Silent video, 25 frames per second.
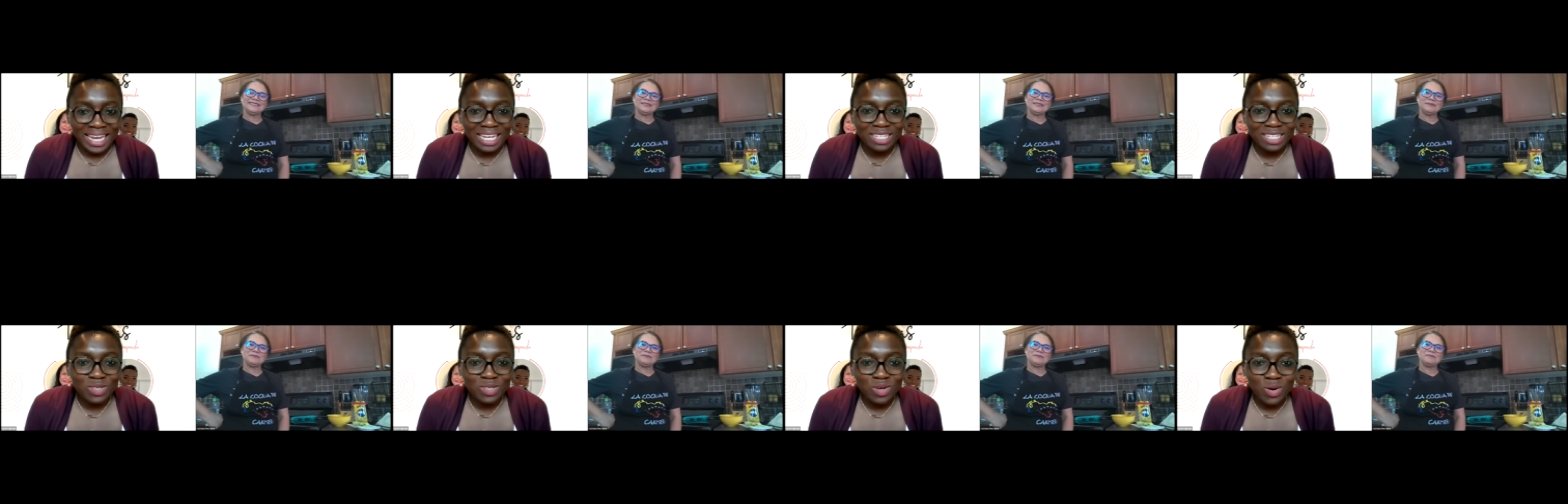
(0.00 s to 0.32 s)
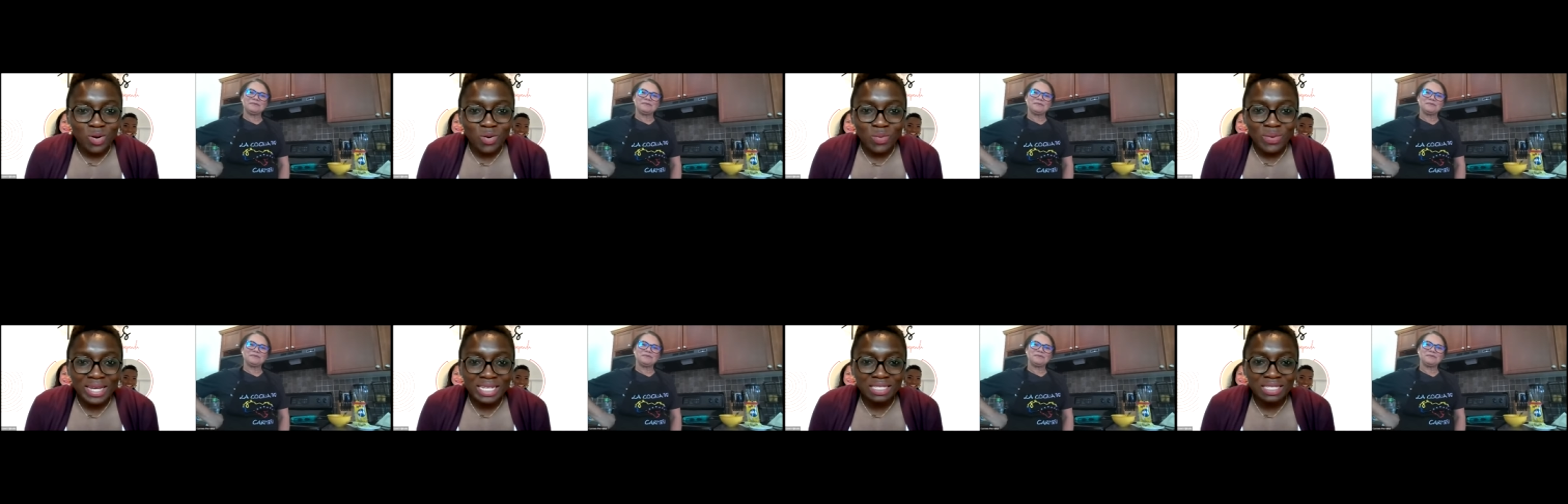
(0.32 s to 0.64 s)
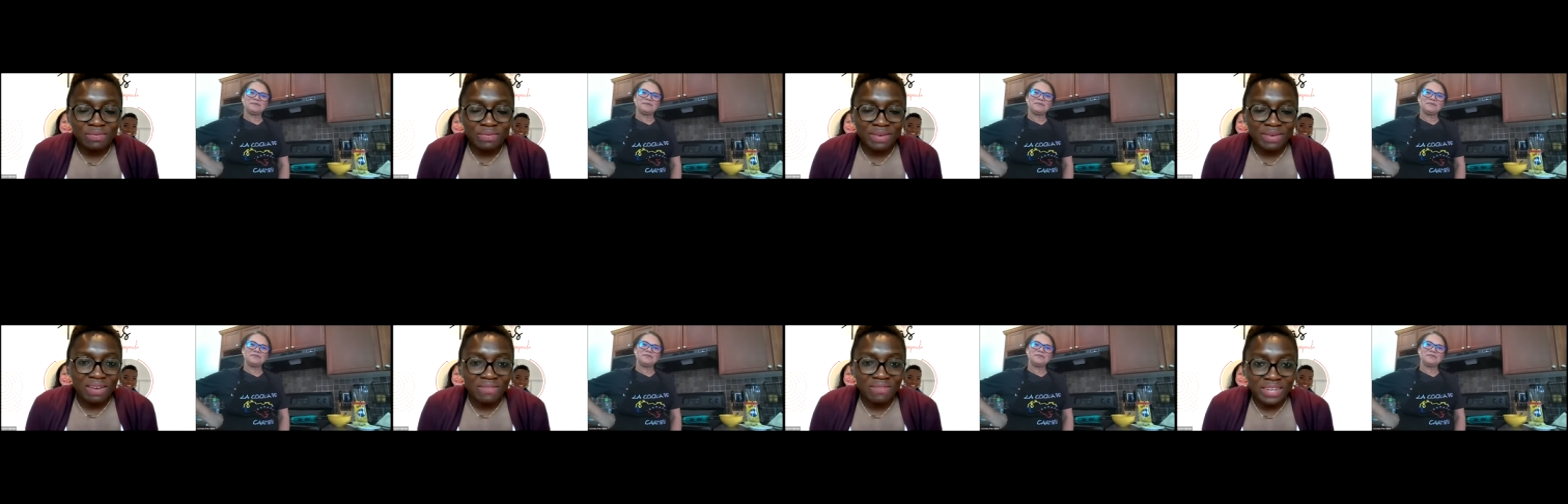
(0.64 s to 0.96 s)
As always,
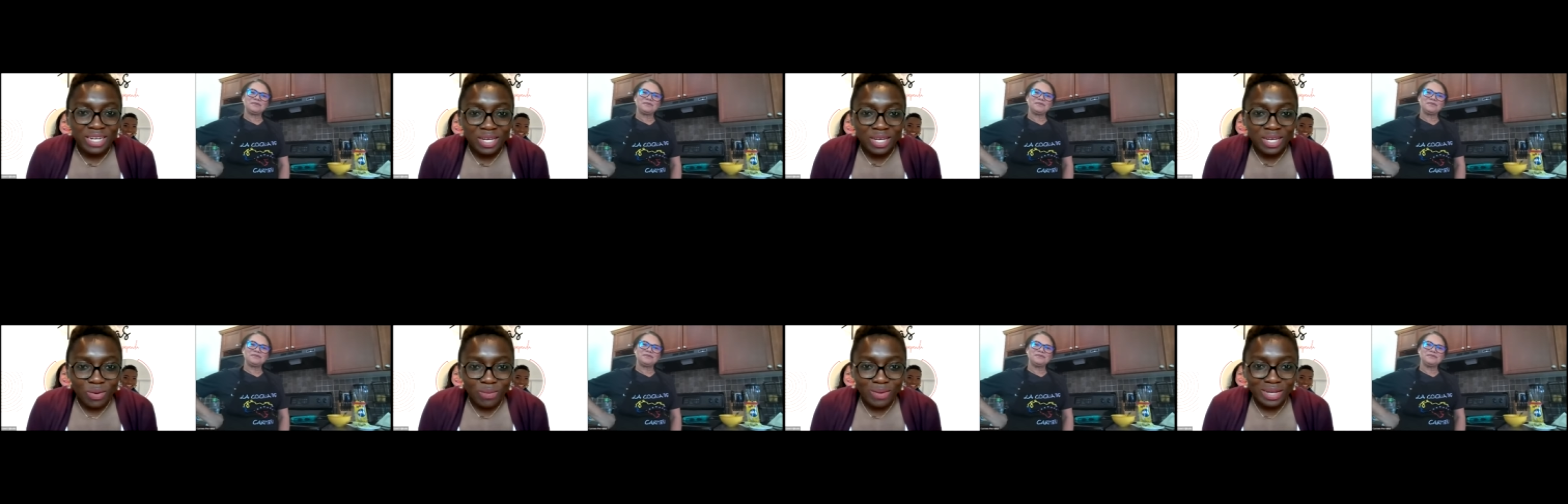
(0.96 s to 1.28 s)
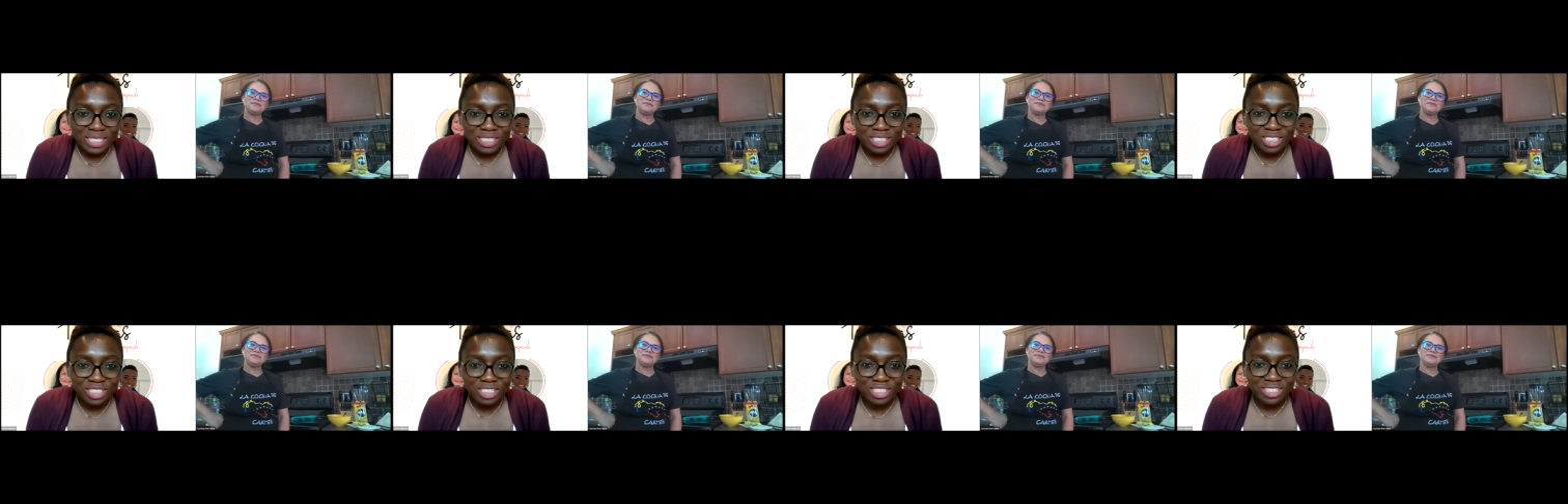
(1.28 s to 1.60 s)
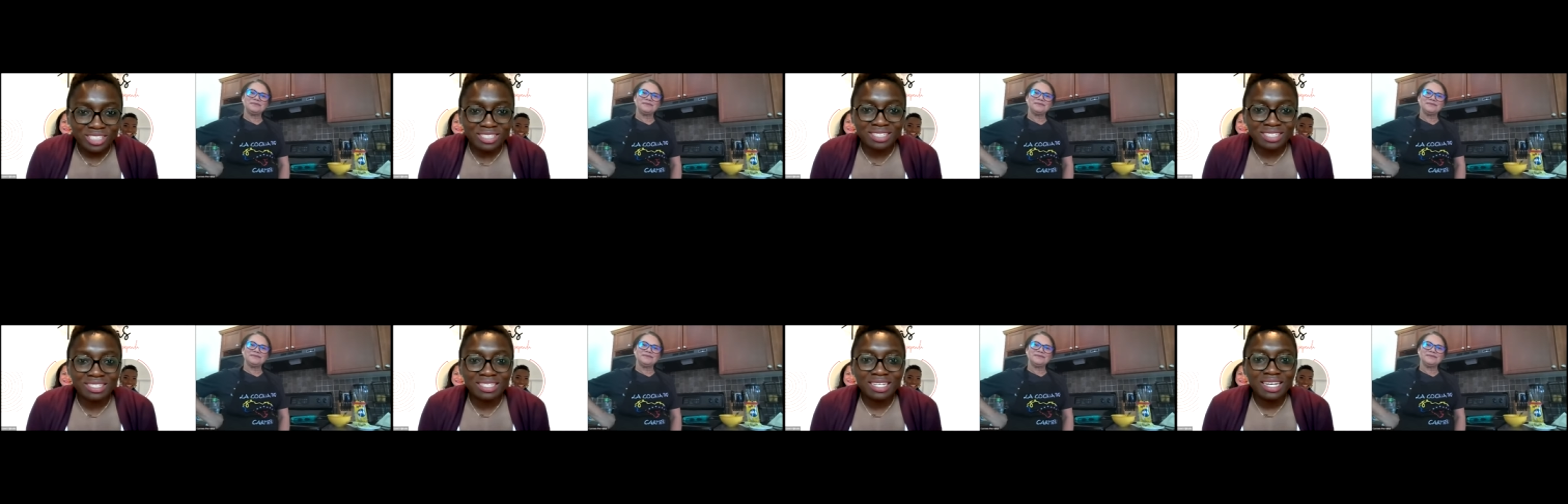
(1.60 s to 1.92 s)
if you have any
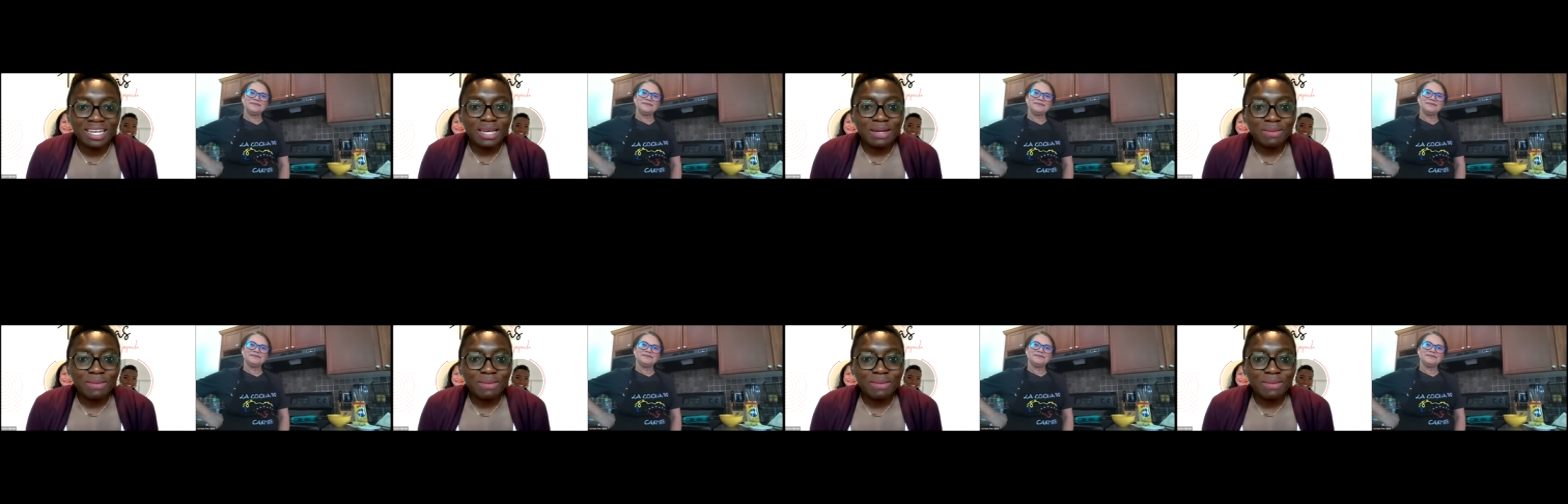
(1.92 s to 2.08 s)
questions,